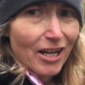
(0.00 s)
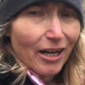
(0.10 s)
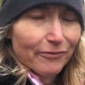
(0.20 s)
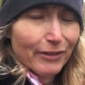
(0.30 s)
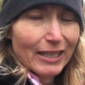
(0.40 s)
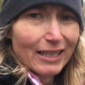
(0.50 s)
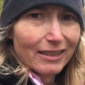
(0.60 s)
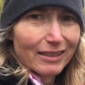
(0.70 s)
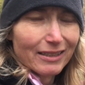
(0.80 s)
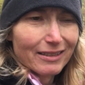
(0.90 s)

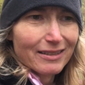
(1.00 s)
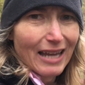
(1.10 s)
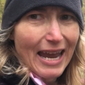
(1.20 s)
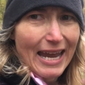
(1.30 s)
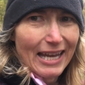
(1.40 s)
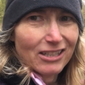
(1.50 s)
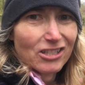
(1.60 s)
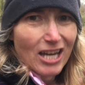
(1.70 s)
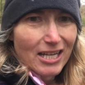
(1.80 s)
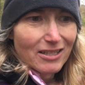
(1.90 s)
vehicles and
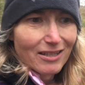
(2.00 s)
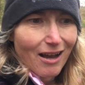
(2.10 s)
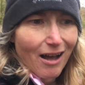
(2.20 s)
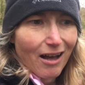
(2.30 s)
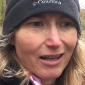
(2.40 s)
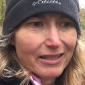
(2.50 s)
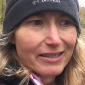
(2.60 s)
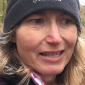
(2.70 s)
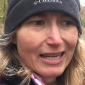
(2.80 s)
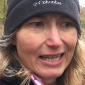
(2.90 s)

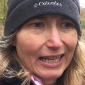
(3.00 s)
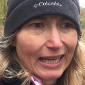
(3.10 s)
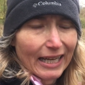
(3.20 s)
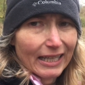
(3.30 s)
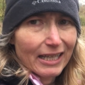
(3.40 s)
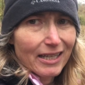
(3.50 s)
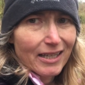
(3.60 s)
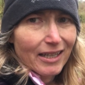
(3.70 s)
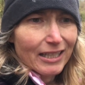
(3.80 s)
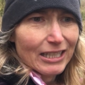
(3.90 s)
chainsaws and,
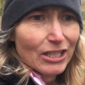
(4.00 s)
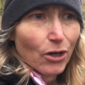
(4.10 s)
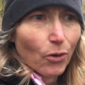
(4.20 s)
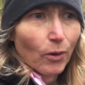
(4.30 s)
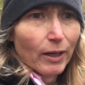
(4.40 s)
you know,